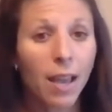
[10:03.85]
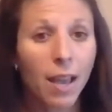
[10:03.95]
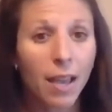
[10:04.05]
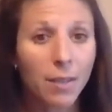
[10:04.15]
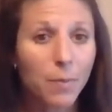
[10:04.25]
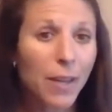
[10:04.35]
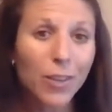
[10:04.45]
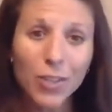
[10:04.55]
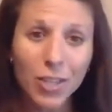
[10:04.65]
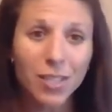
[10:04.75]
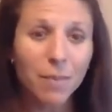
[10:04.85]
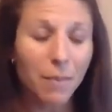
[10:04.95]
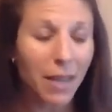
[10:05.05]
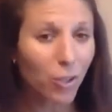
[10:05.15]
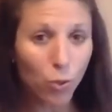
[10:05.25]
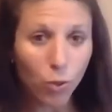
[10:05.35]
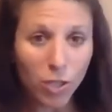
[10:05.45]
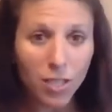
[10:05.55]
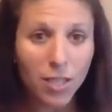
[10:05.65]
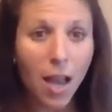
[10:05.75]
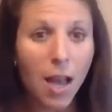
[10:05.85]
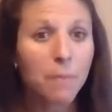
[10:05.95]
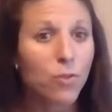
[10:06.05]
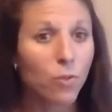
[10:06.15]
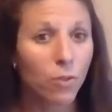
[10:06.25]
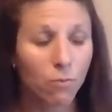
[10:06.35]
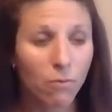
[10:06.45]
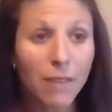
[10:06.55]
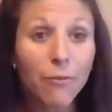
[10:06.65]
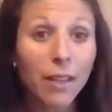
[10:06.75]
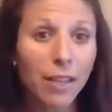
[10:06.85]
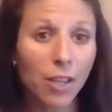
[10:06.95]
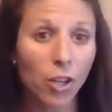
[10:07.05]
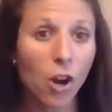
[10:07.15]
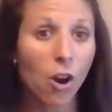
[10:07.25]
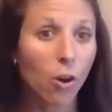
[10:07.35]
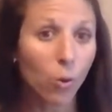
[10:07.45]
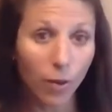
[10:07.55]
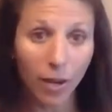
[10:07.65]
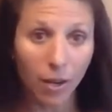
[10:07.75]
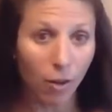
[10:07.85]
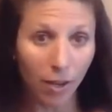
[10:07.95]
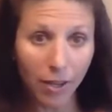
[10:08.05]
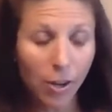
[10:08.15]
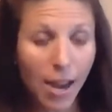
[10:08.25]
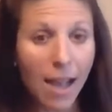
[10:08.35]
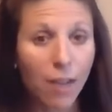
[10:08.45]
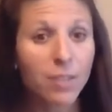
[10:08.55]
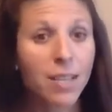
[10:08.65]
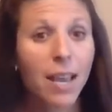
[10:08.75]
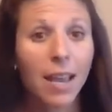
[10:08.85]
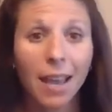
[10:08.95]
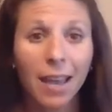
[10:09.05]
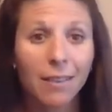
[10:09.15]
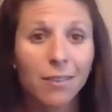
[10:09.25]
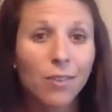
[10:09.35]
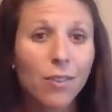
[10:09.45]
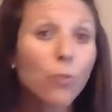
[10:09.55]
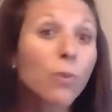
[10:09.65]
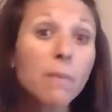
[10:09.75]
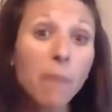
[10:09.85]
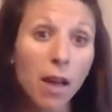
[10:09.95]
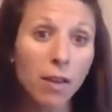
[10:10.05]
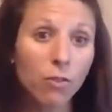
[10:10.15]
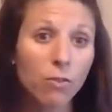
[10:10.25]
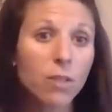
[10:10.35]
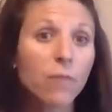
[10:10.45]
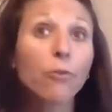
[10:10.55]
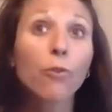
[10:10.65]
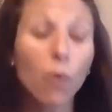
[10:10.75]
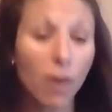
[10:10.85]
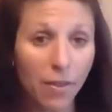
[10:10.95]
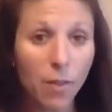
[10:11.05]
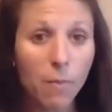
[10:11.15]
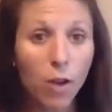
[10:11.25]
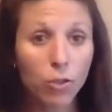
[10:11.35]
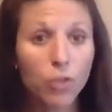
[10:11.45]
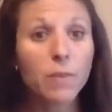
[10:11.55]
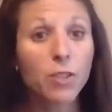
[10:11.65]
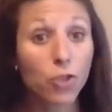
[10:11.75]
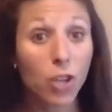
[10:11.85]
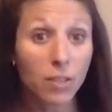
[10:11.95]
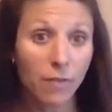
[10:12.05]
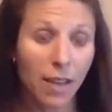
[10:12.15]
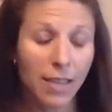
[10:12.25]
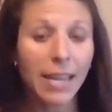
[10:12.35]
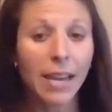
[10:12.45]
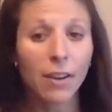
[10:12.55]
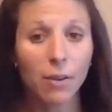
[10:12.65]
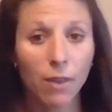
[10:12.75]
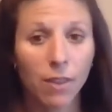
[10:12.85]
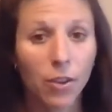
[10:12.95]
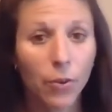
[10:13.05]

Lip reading: It's better just to make short stops or refill at your car or at your house, and 3 bottles, 4 at the most, should be just fine to carry with you.